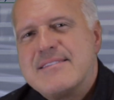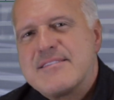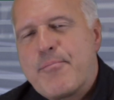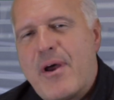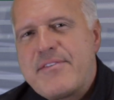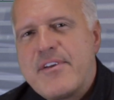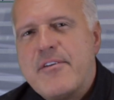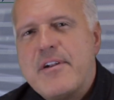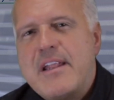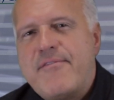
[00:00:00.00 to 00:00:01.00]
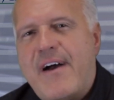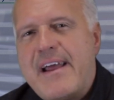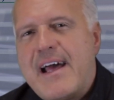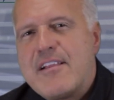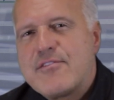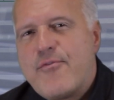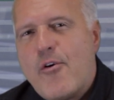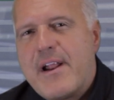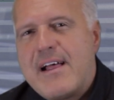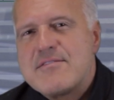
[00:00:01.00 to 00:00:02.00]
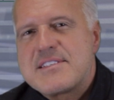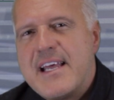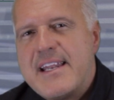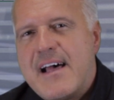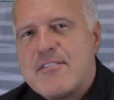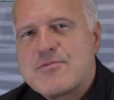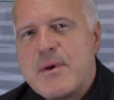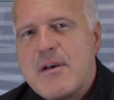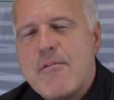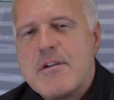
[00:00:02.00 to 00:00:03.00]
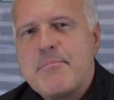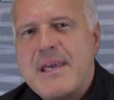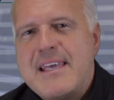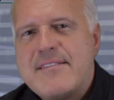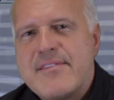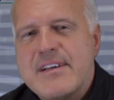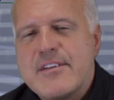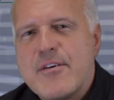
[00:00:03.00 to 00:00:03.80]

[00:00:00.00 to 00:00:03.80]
suppressed underneath $5, $4, $10, wheat, corn, and beans.